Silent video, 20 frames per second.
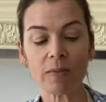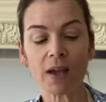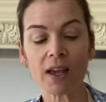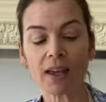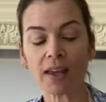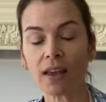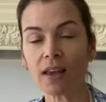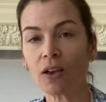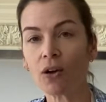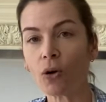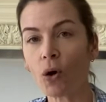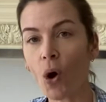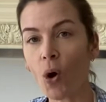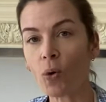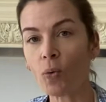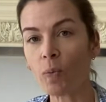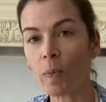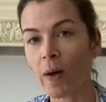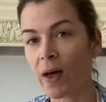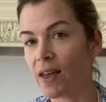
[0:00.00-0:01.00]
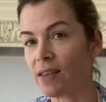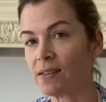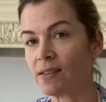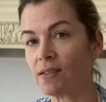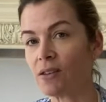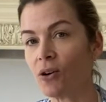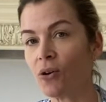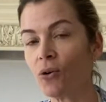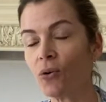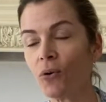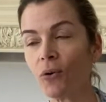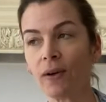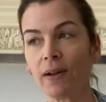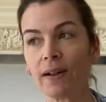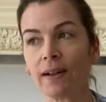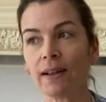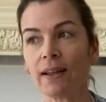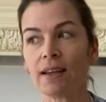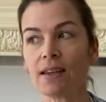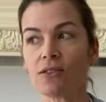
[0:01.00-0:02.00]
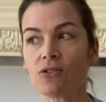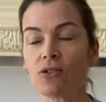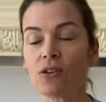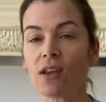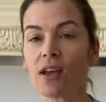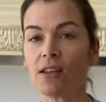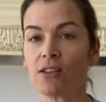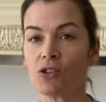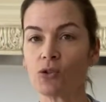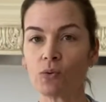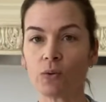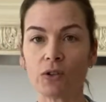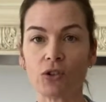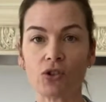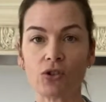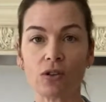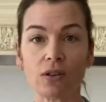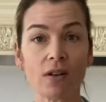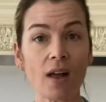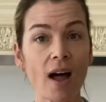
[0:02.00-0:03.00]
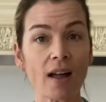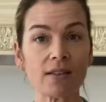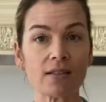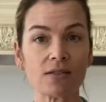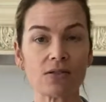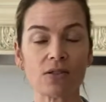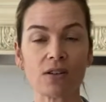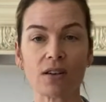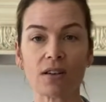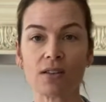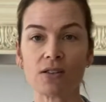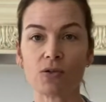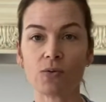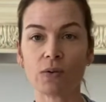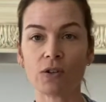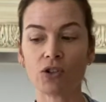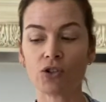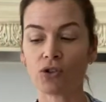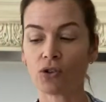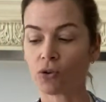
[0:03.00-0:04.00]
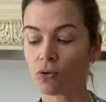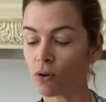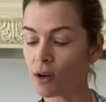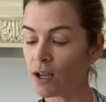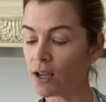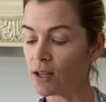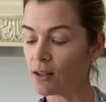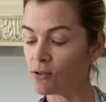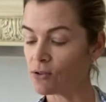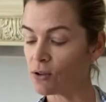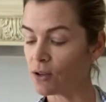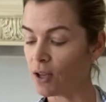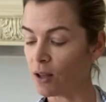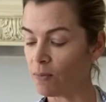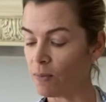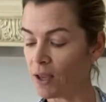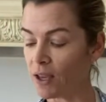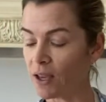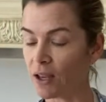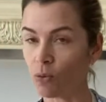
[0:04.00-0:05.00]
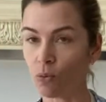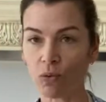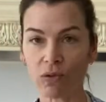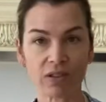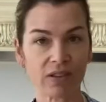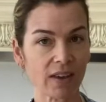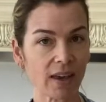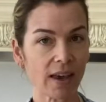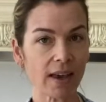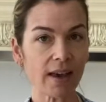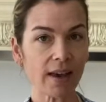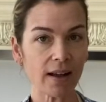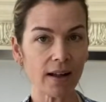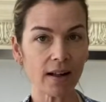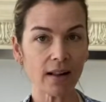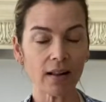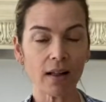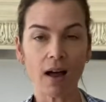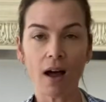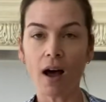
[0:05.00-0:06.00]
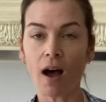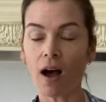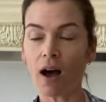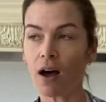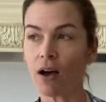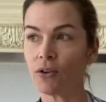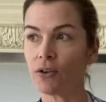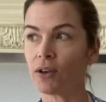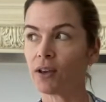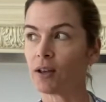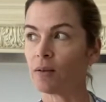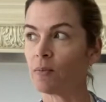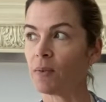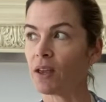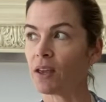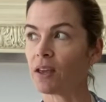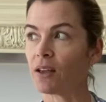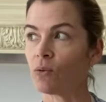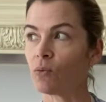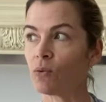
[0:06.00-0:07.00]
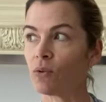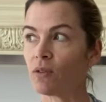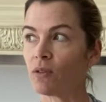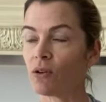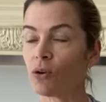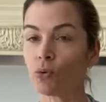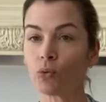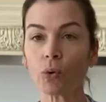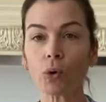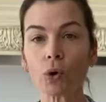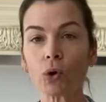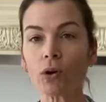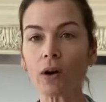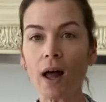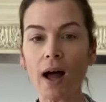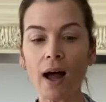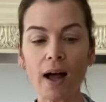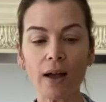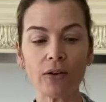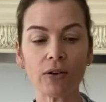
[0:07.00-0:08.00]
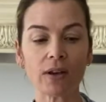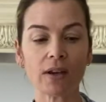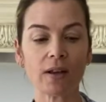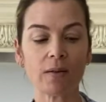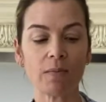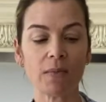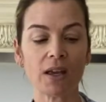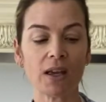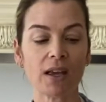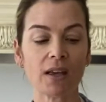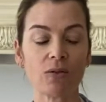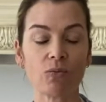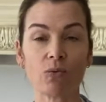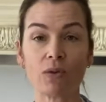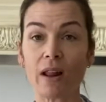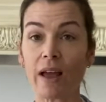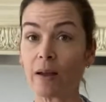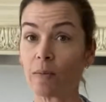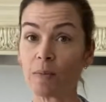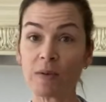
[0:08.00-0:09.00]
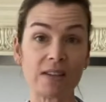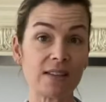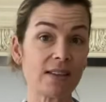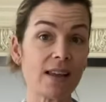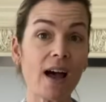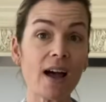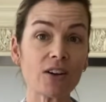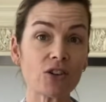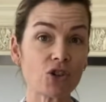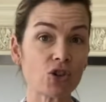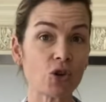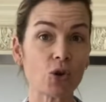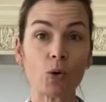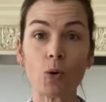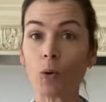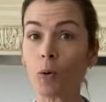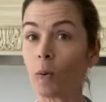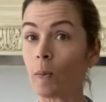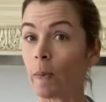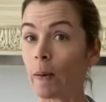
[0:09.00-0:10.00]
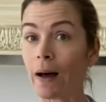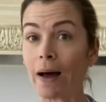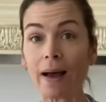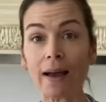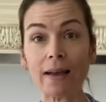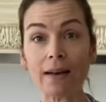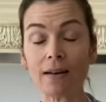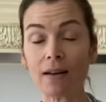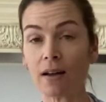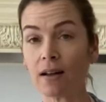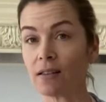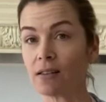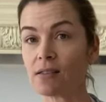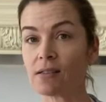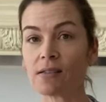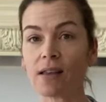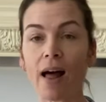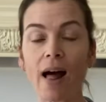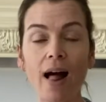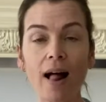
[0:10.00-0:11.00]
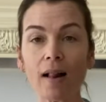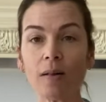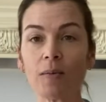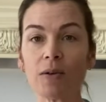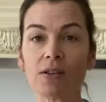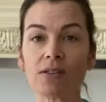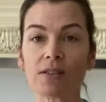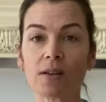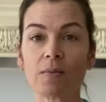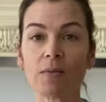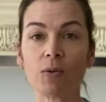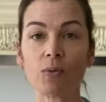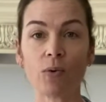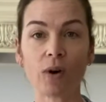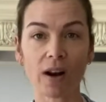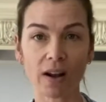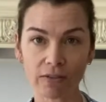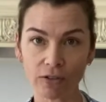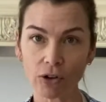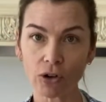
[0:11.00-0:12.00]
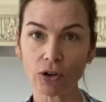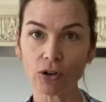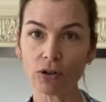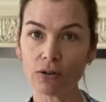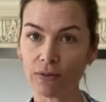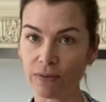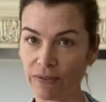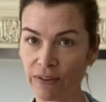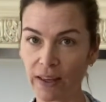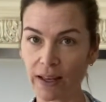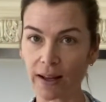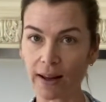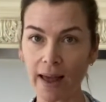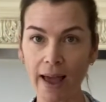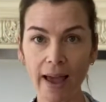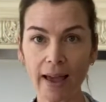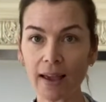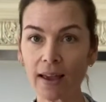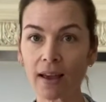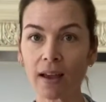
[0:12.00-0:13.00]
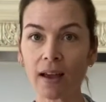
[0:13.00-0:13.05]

making your own pesto is you can switch the nuts, you can switch the greens, you can make it with kale, uh, you can make it with arugula, you can make it with like pistachio, pine nuts, almonds, I mean whatever you feel like.